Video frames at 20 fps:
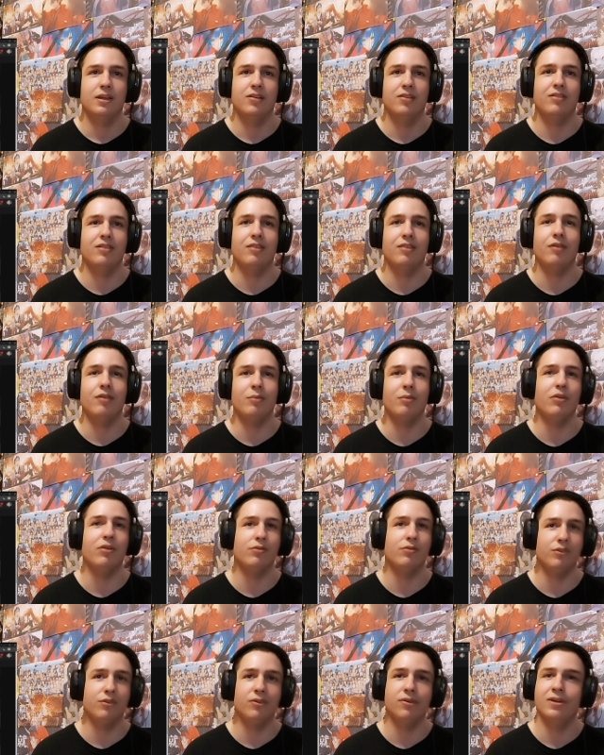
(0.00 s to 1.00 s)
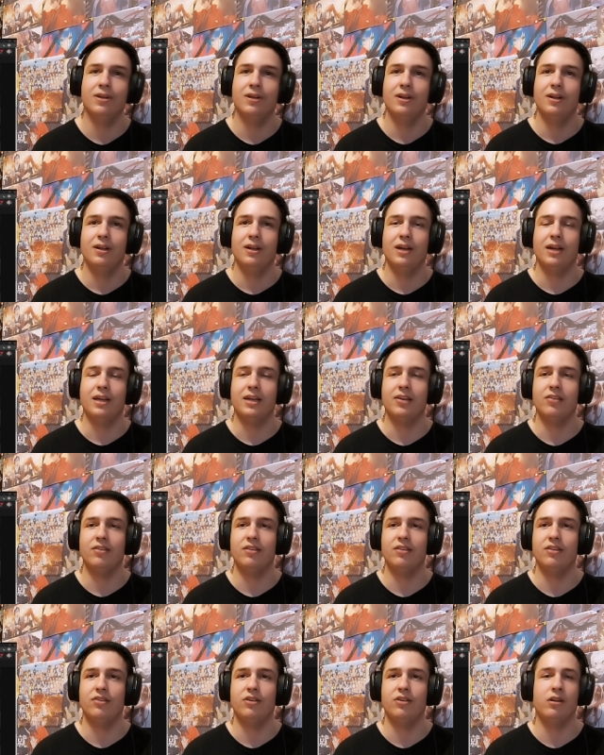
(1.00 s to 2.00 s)
seven million view. I
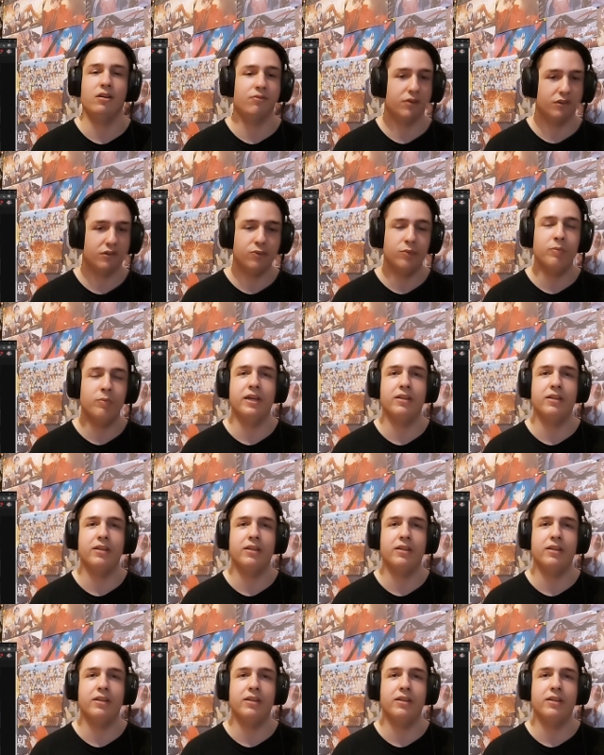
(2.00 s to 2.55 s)
guess there's a lot of us who